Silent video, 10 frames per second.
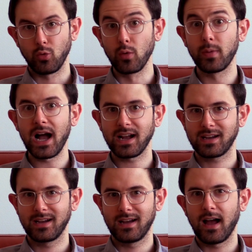We're
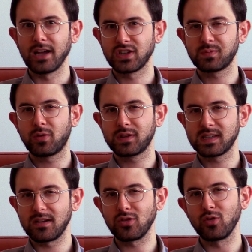back. I just put
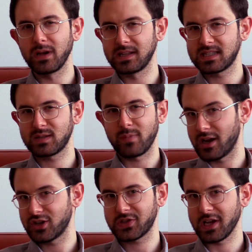this Uncle Ben's
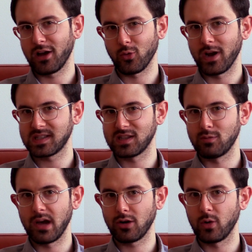Spanish style rice in the
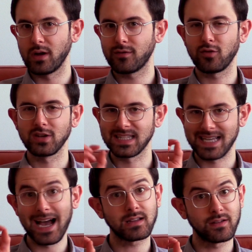microwave for
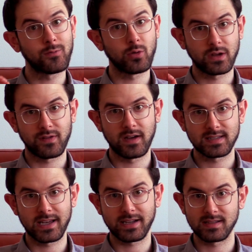exactly forty-five
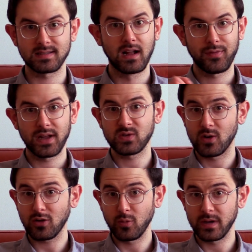seconds. That's what
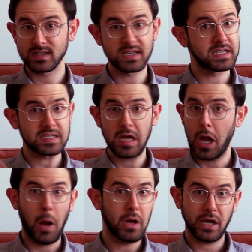Uncle Ben says.
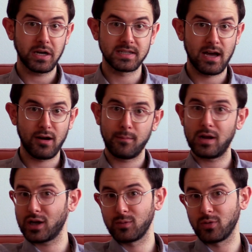I'm not gonna doubt him. I'm
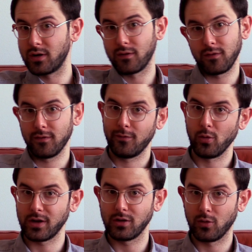not gonna put it in for
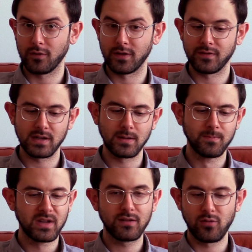forty or fifty,
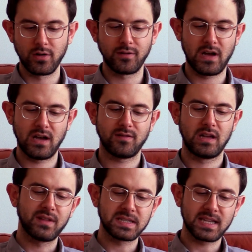forty-five.
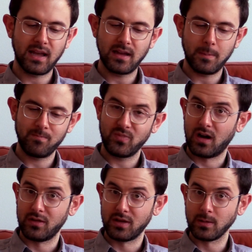They say
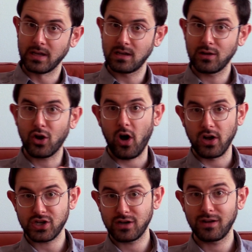on the lid,
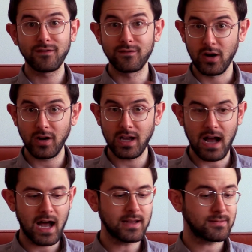caution, very
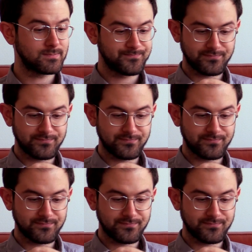hot.